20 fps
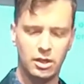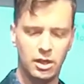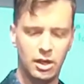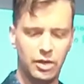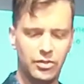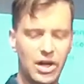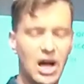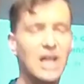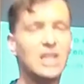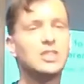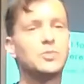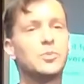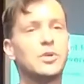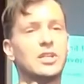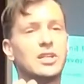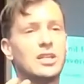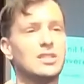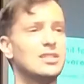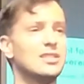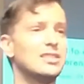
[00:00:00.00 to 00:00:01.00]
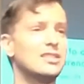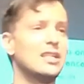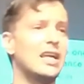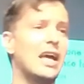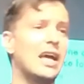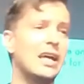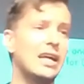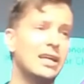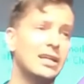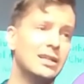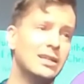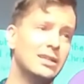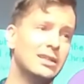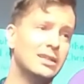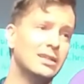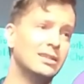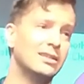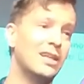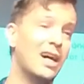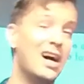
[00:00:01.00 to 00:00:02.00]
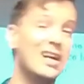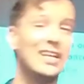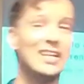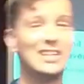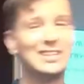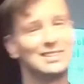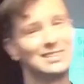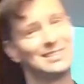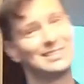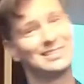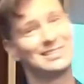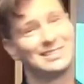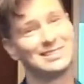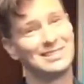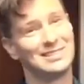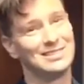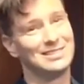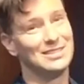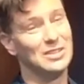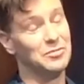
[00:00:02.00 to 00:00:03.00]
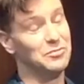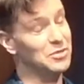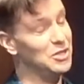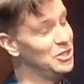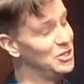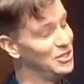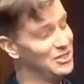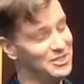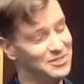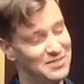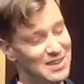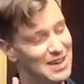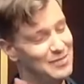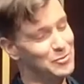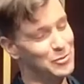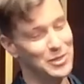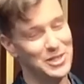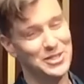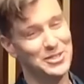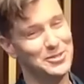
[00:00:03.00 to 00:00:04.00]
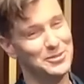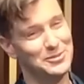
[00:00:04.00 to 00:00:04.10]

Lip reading: the husband doesn't say, honey, Ephesians 5:22,